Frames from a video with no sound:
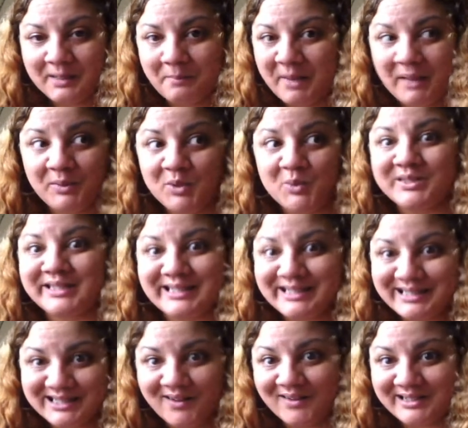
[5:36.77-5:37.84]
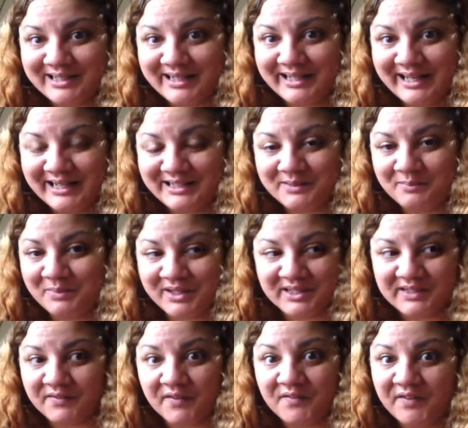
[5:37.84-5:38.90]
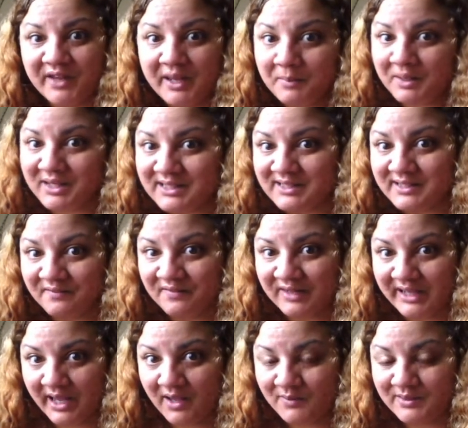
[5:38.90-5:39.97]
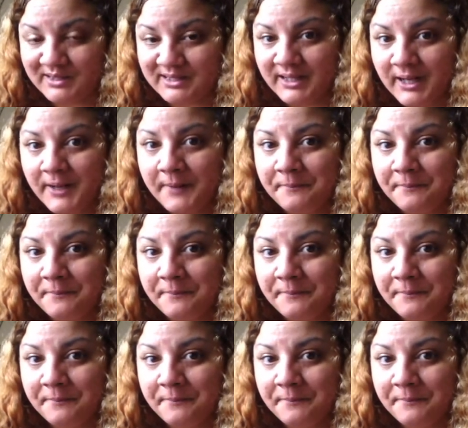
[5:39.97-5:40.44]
Maybe you didn't start a connection because of a fear, because of something else.